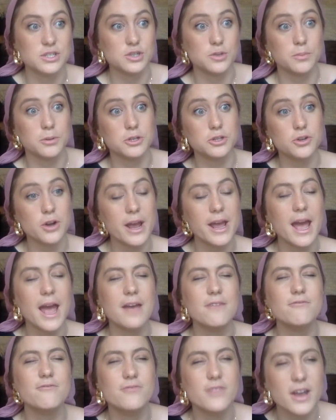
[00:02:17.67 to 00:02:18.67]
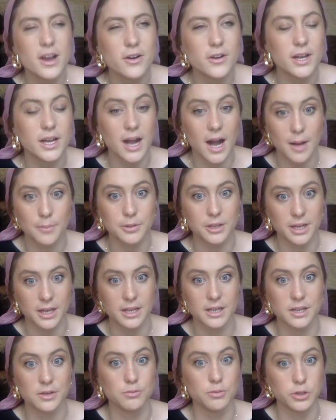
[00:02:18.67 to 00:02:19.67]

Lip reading: to portray a very complicated